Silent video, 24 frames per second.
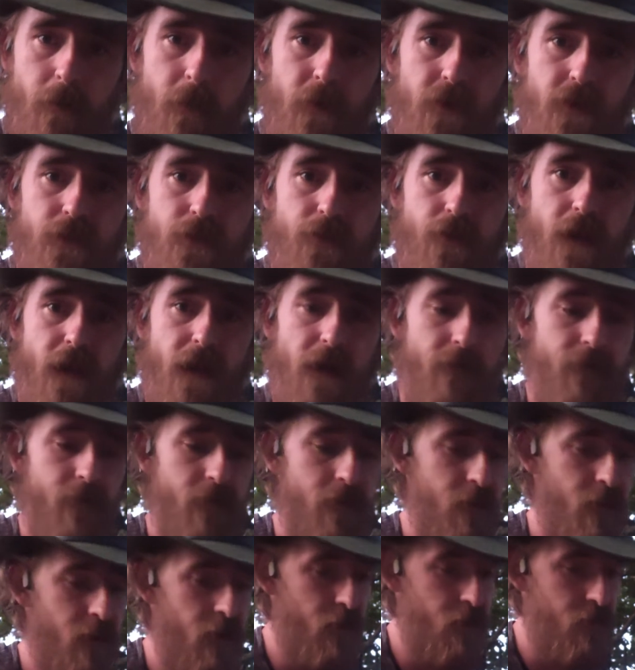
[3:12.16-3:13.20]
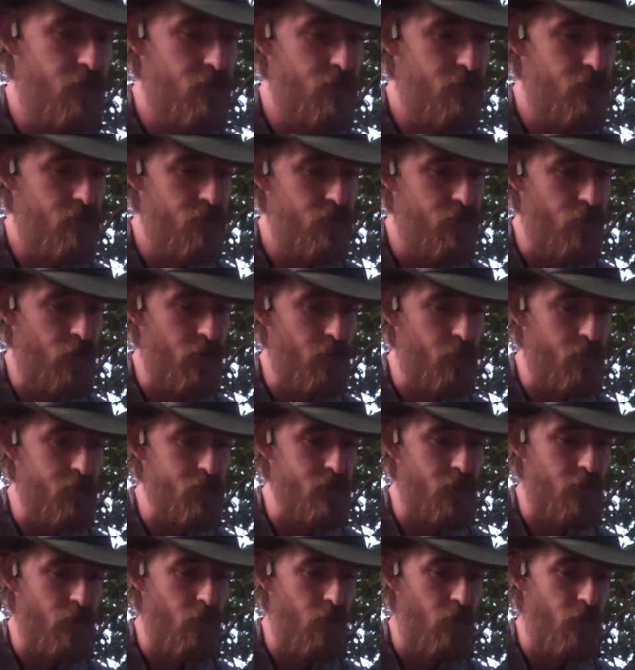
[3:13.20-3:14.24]
Bushcraft,
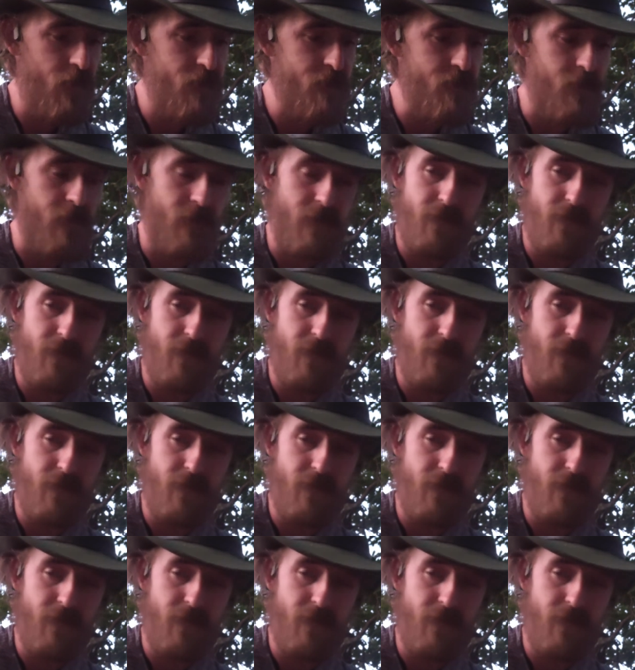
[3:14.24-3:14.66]
everybody's like, oh, that's an